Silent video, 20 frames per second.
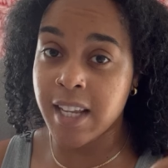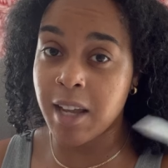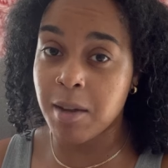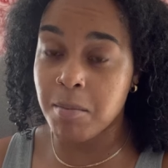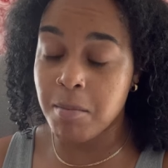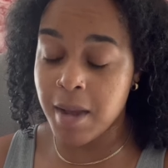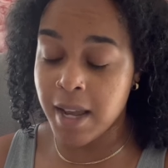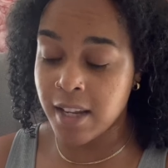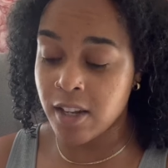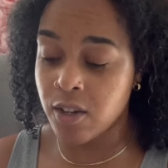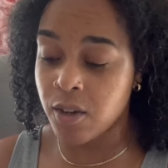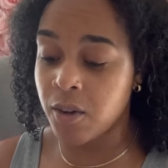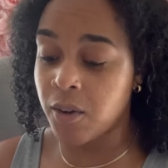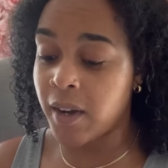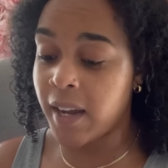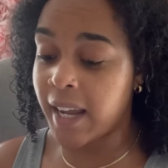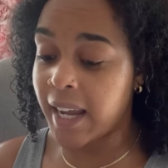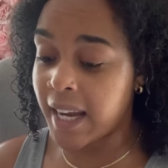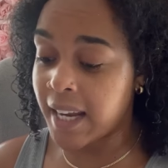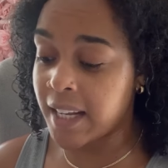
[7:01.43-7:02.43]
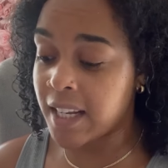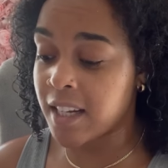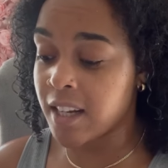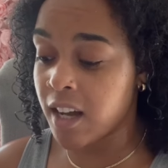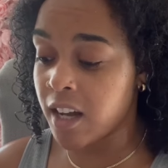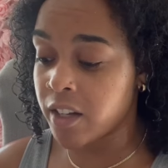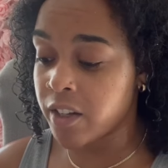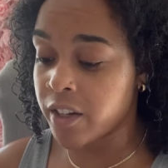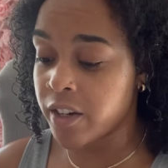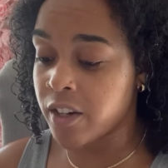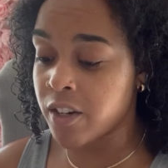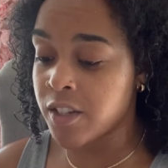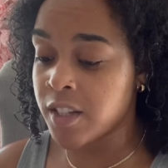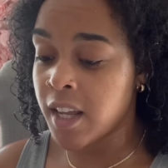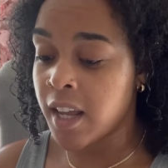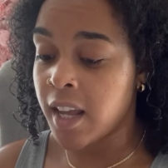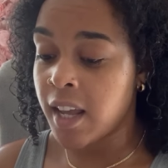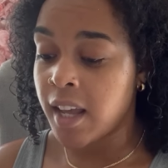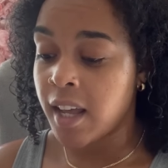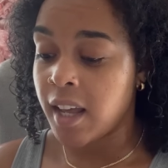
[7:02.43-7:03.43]
and make your $80
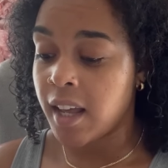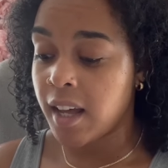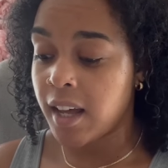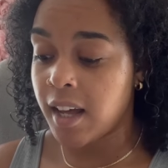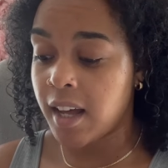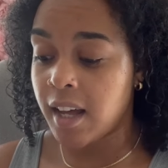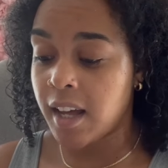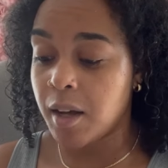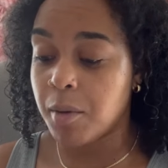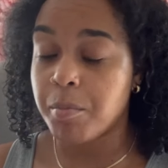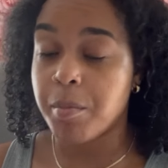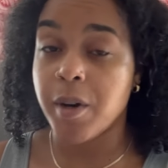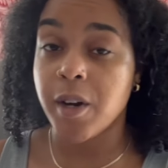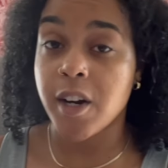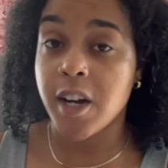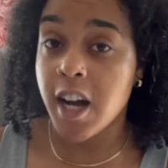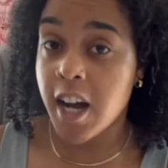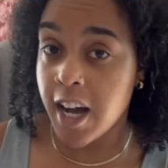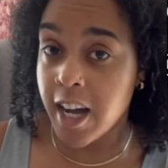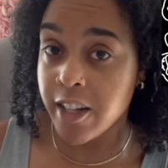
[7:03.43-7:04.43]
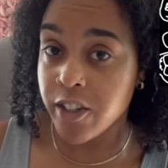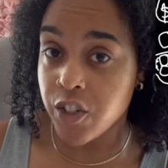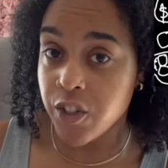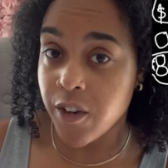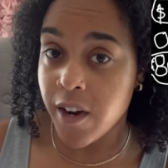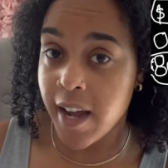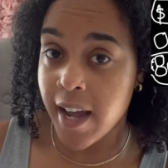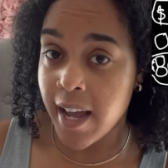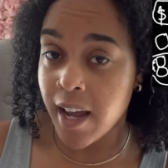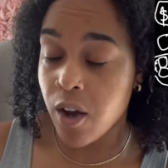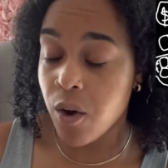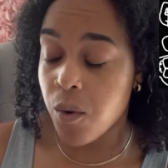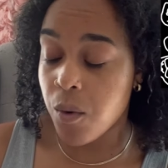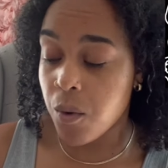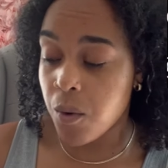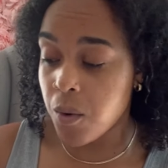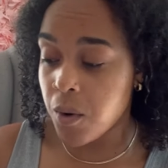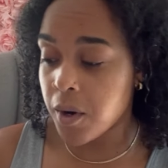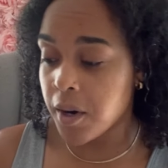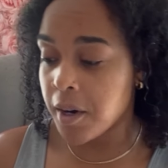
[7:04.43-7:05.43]
per contract.
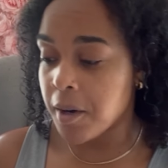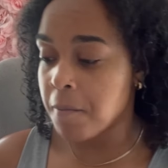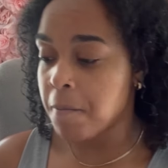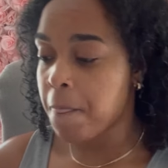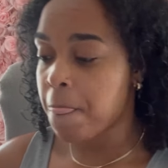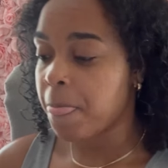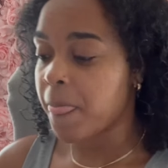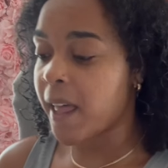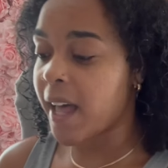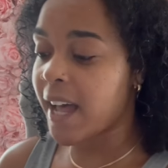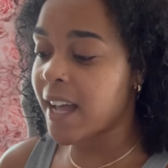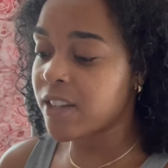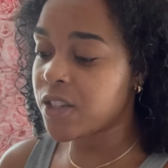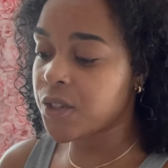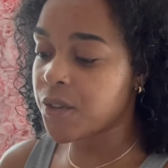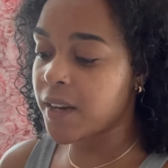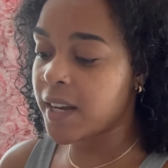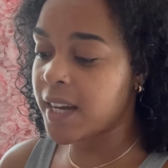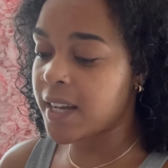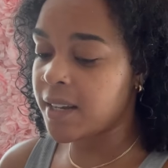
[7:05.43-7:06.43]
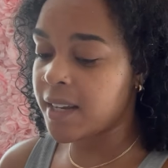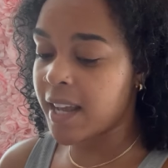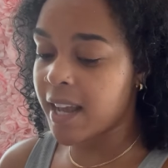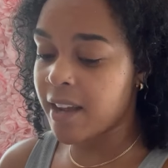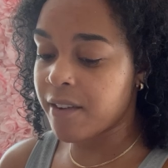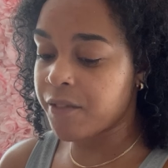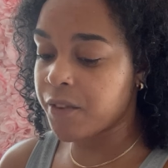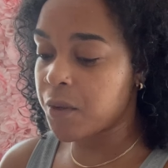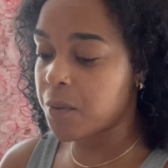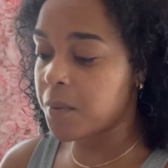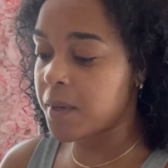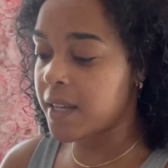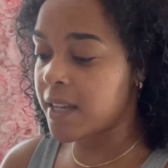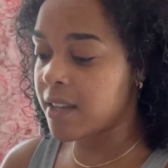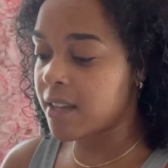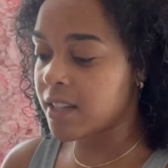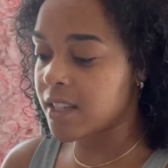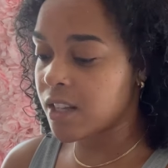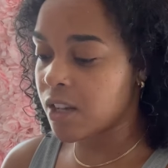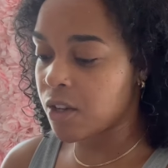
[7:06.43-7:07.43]
Or I trade every
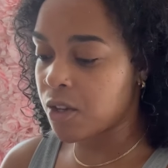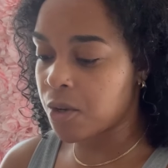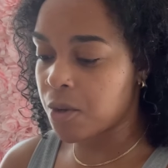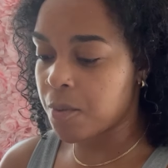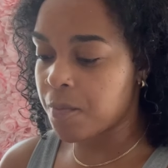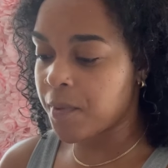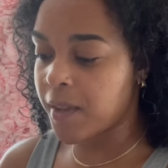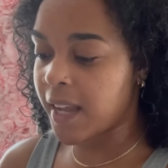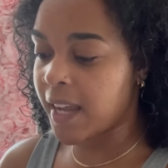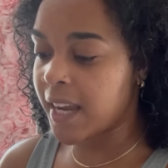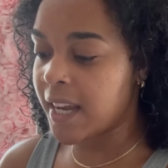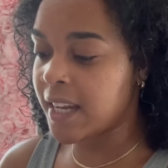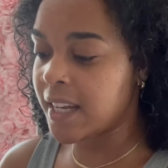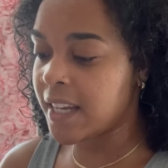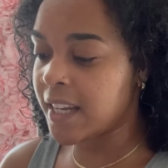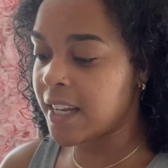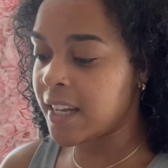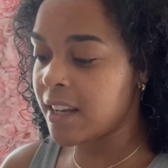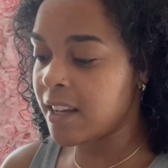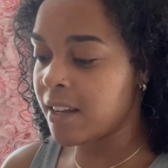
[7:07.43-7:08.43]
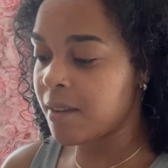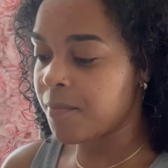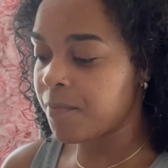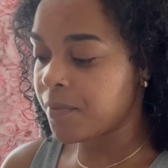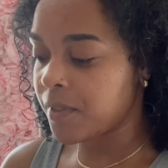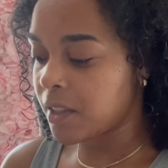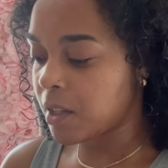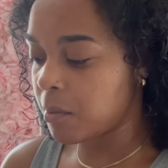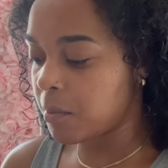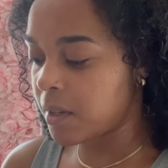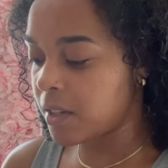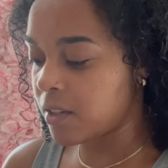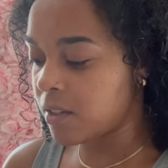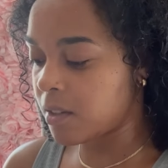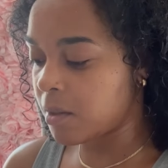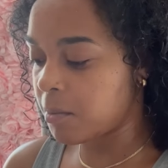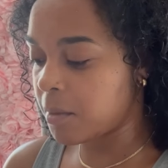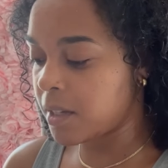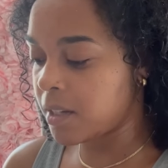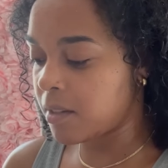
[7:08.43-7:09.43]
week, so 80. Let
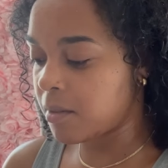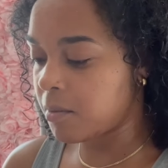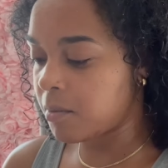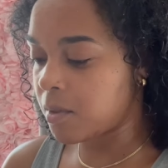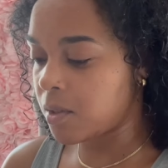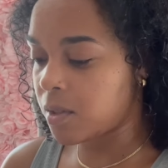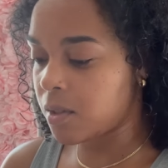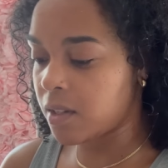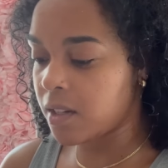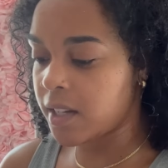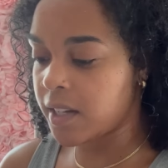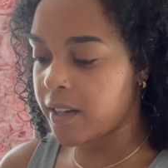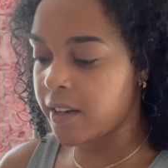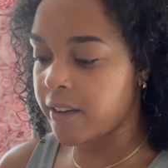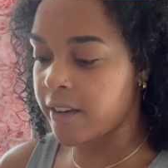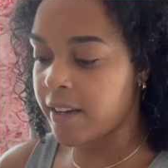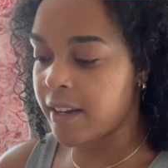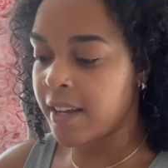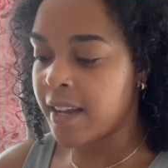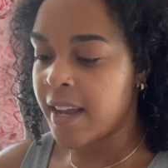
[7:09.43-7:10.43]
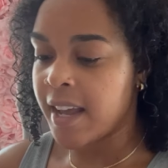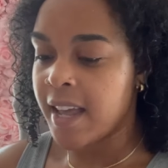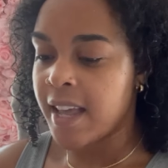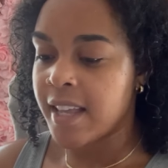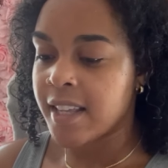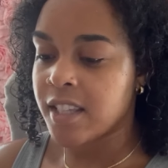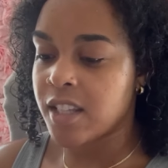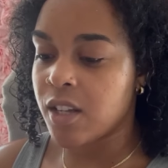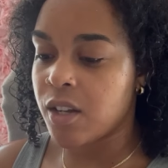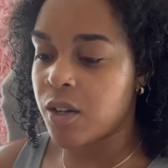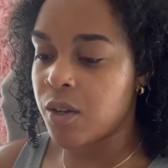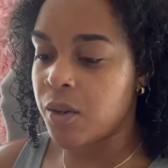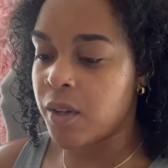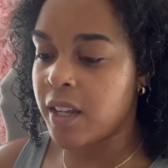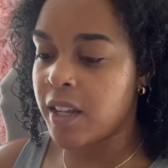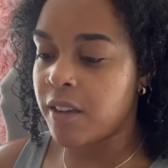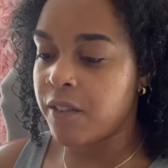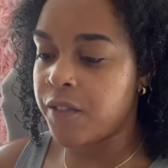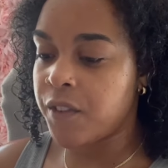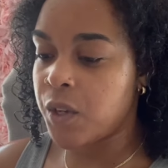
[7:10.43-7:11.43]
me clear it. So
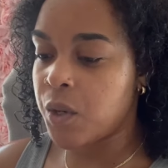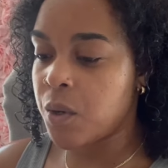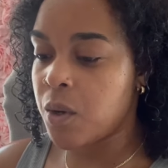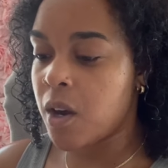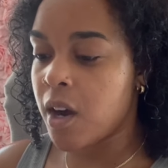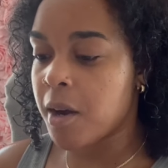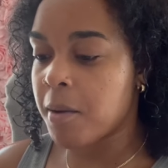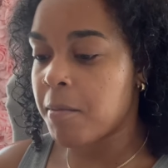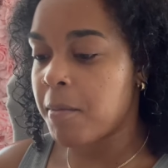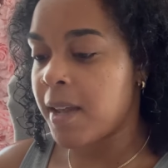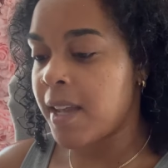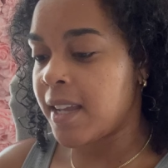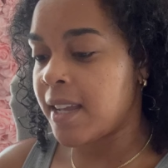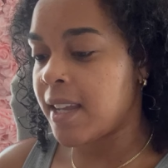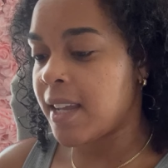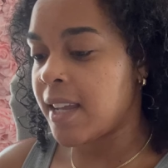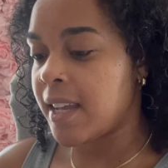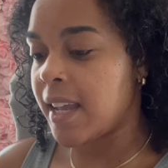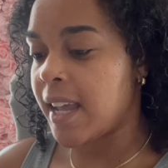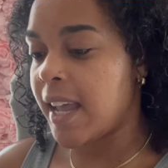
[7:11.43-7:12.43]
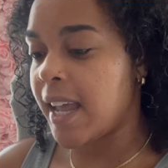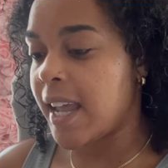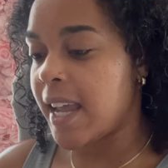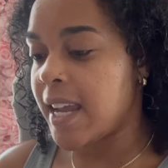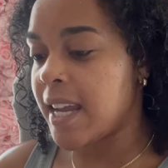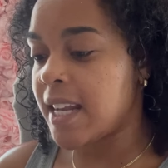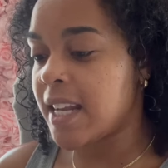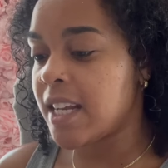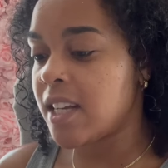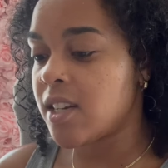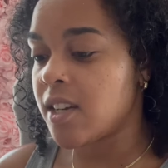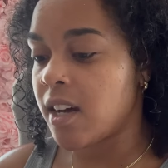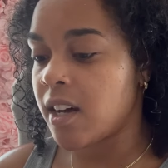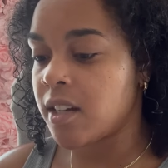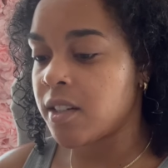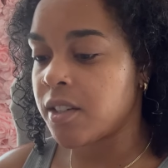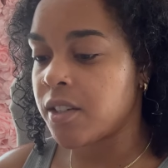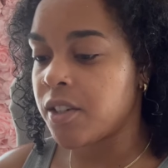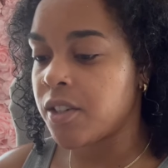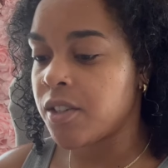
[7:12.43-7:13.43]
if you are making
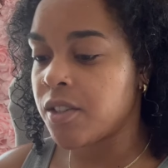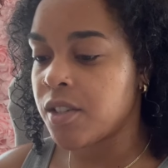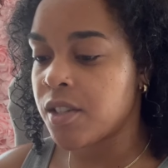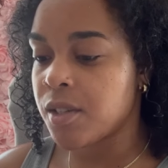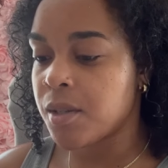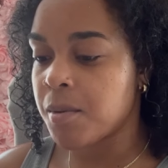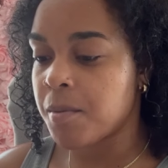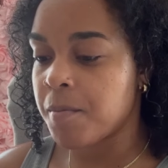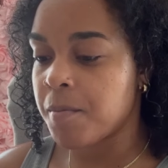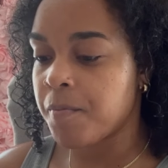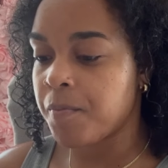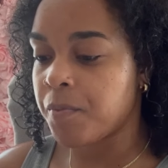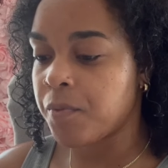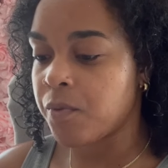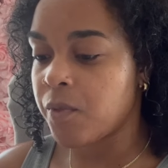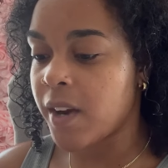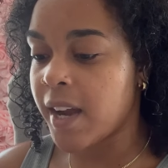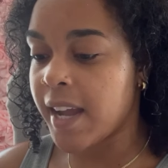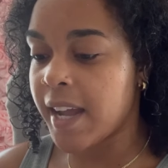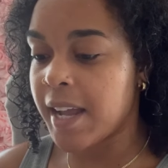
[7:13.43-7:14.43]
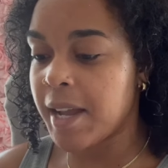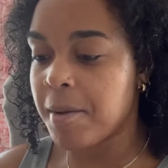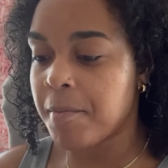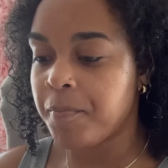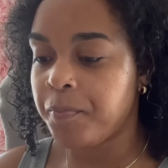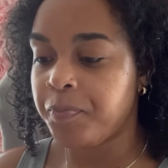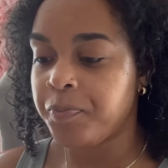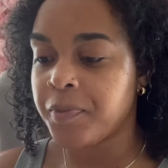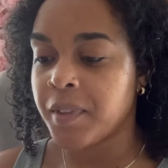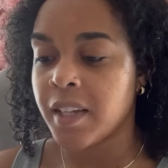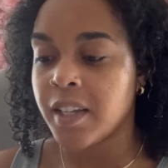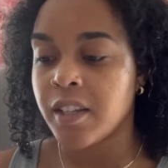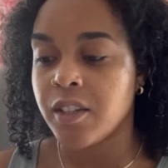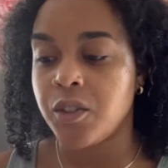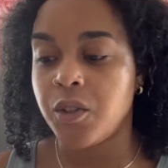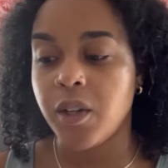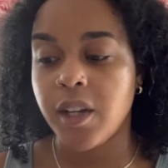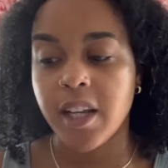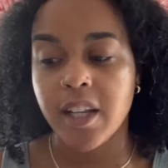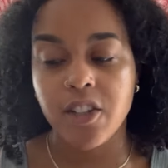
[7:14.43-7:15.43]
$80, right,
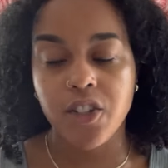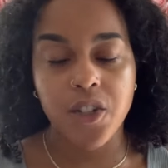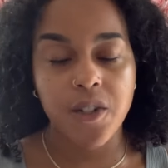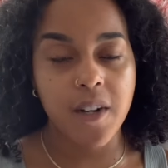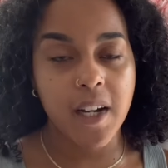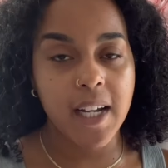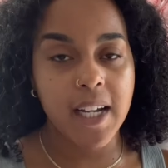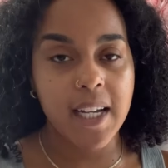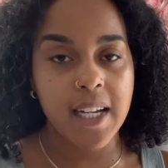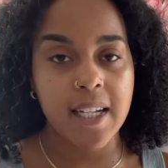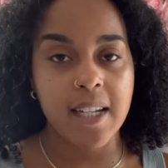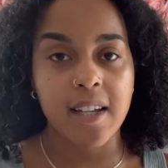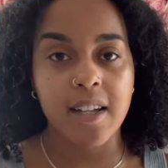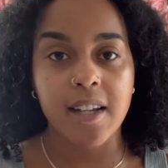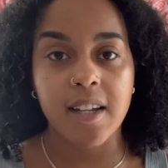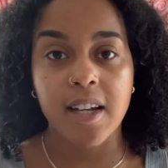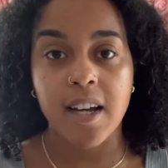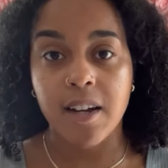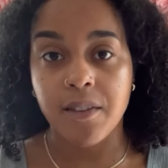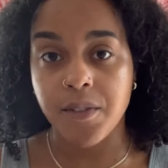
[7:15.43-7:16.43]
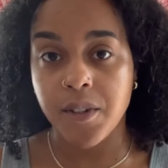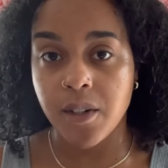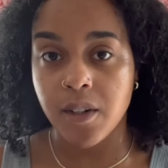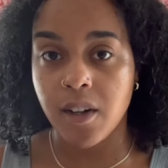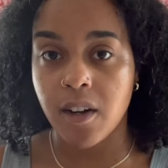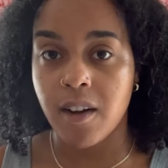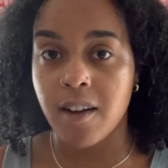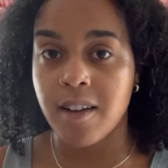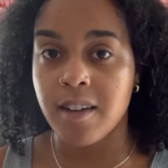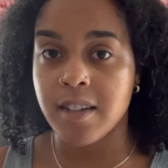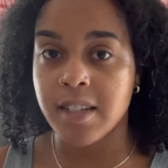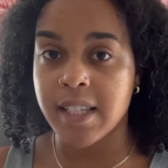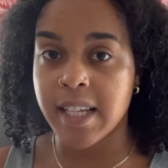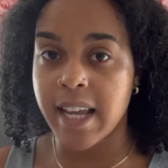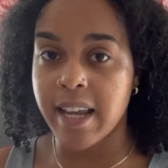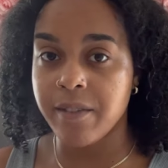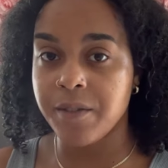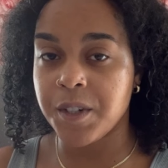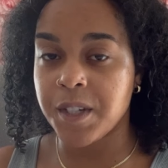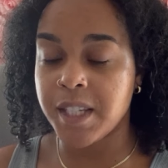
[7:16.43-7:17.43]
you can trade covered calls
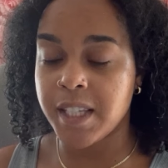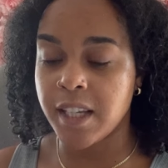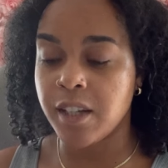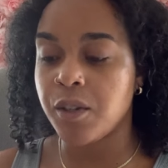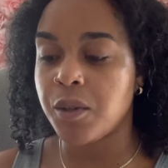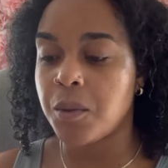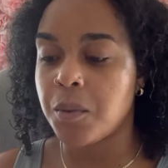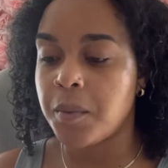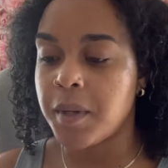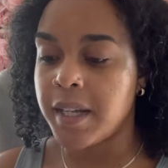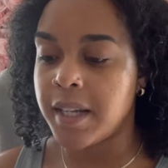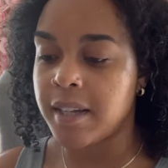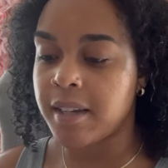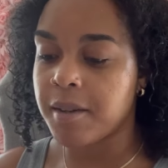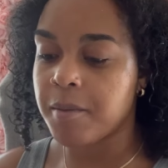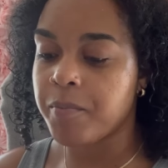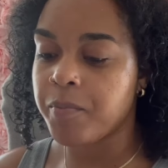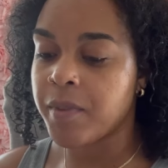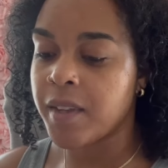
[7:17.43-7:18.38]
every single week.